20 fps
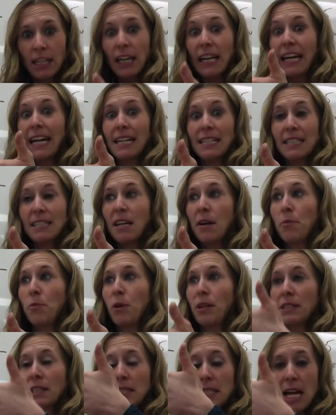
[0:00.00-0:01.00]
get
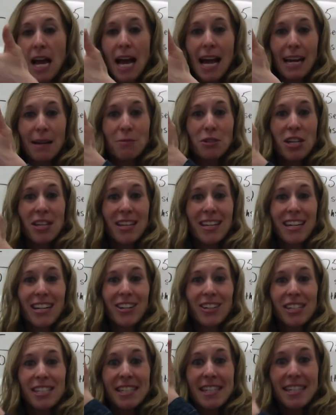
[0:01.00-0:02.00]
someone's time to the
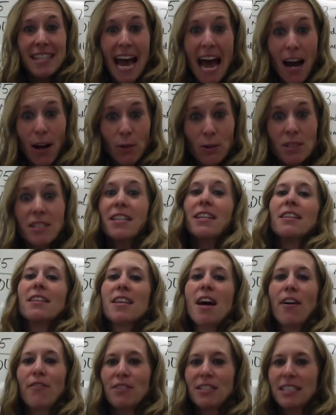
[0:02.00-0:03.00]
nearest thousandth
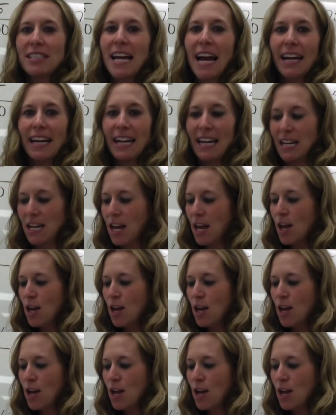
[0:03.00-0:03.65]
of a second.